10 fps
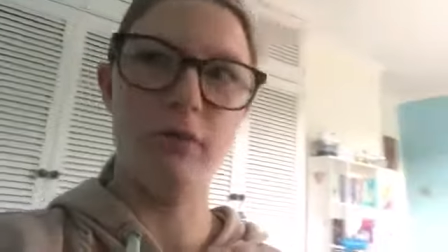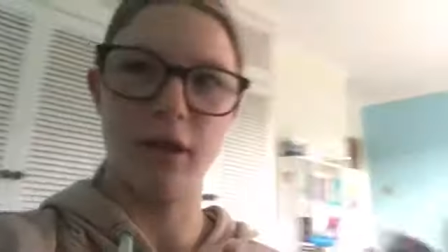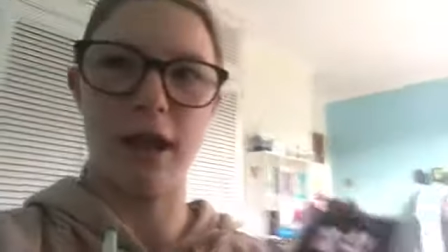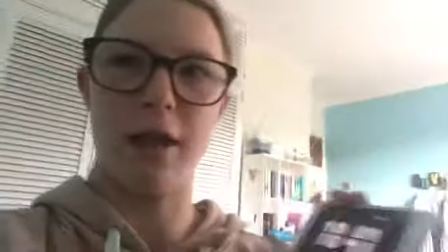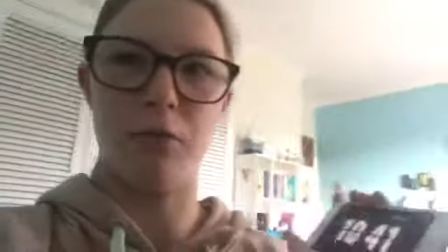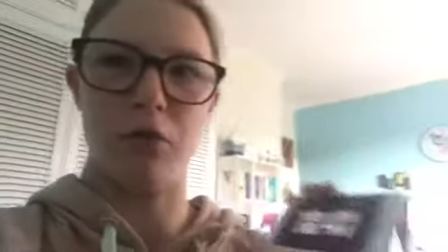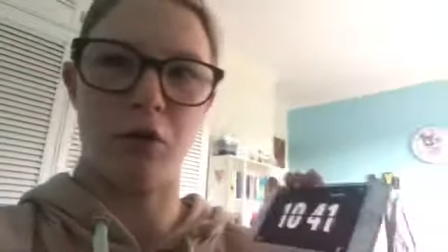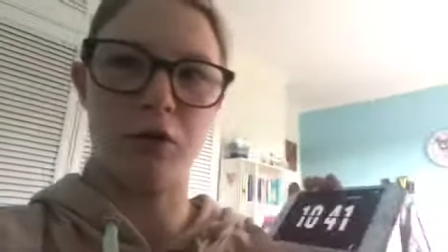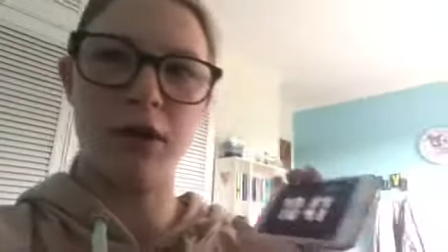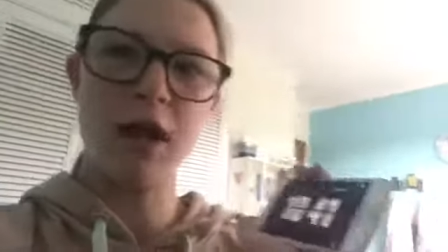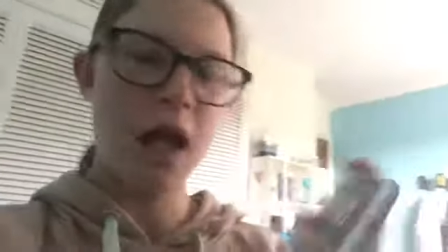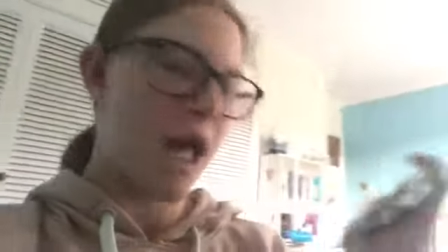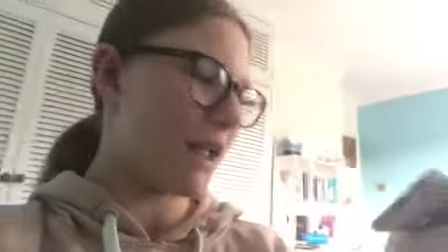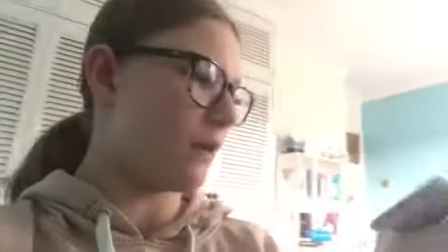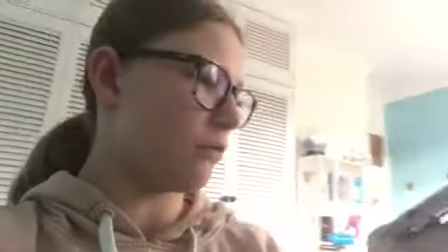like it was on,
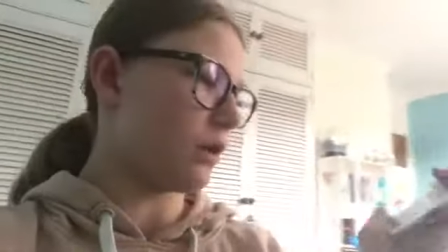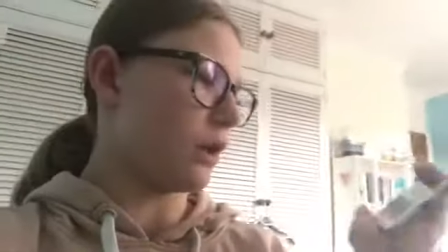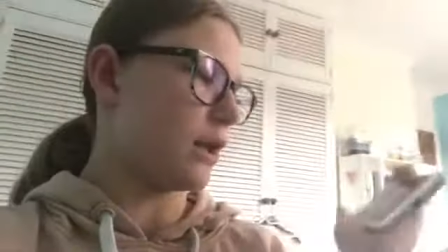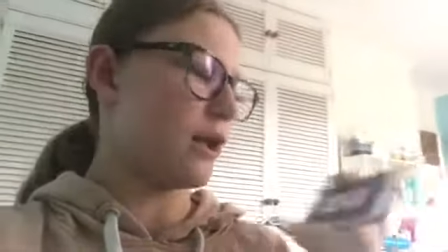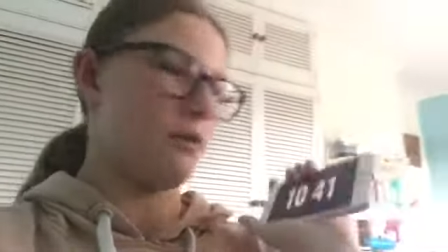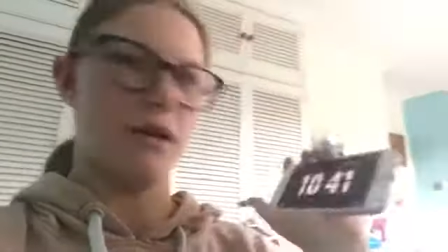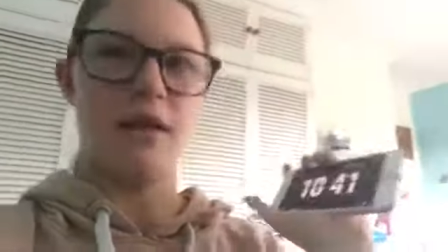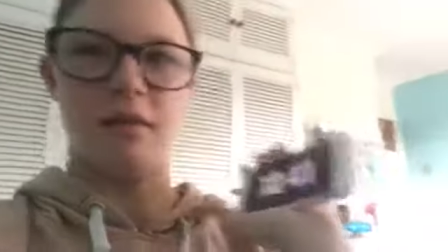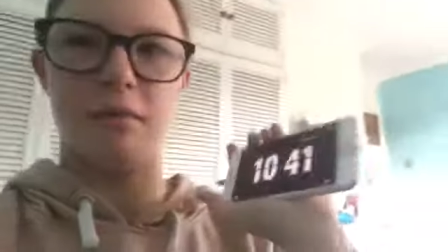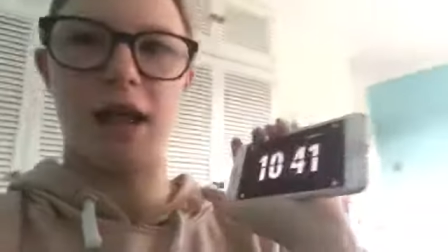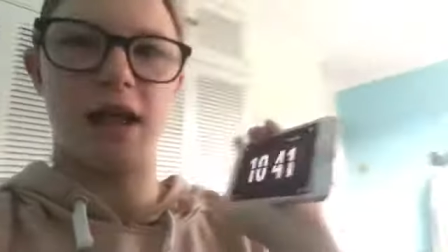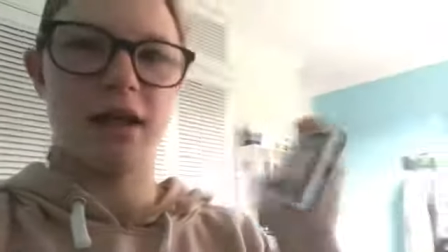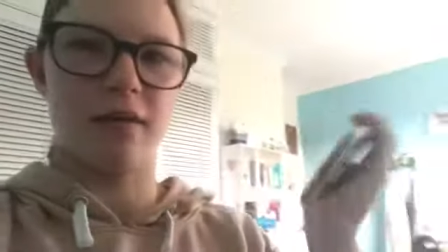it was like doing something.